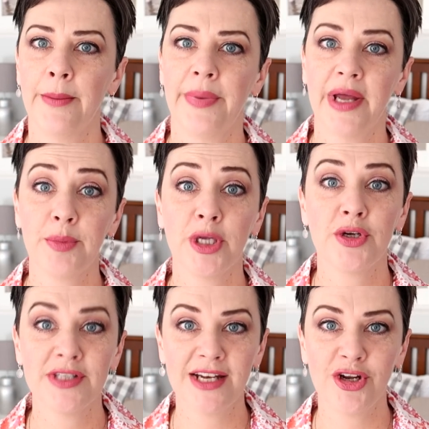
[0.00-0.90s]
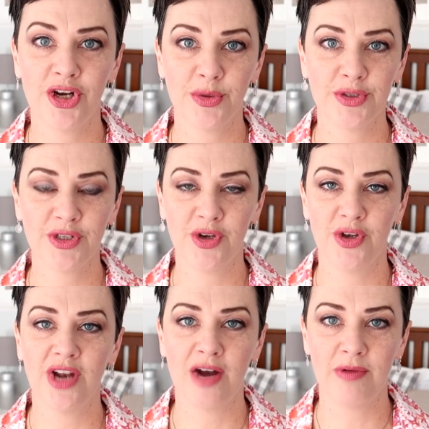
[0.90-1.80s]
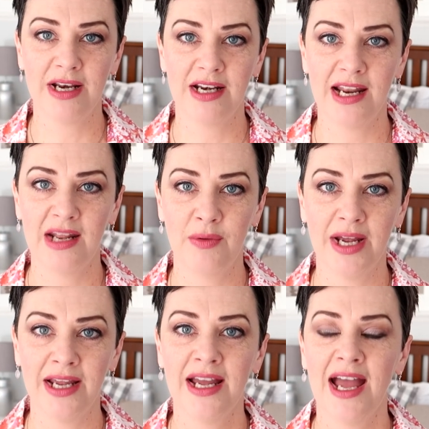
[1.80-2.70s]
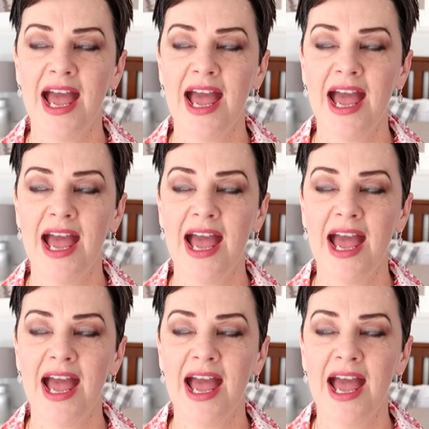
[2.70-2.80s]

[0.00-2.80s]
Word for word: But because I'd heard it was so good, I read it anyway.